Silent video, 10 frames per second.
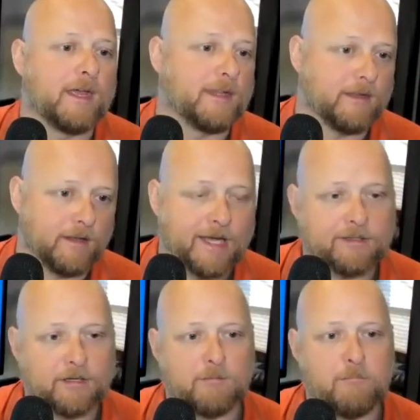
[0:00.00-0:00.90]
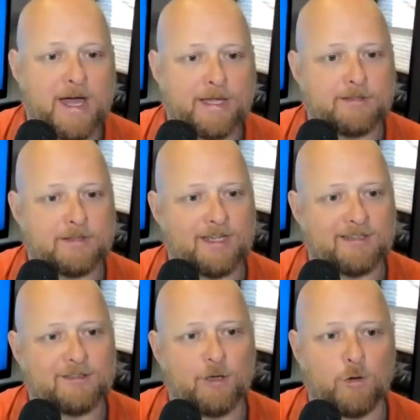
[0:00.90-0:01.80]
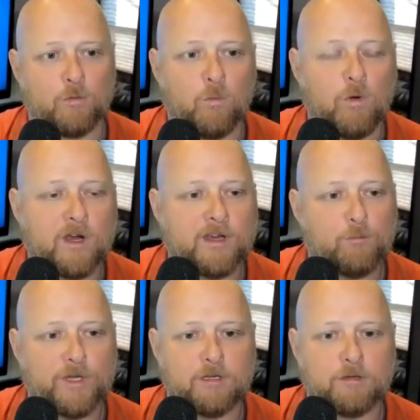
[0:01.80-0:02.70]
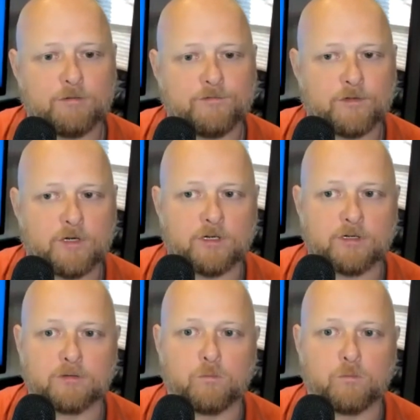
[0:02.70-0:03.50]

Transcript: And that's her mindset. So what can we do for her?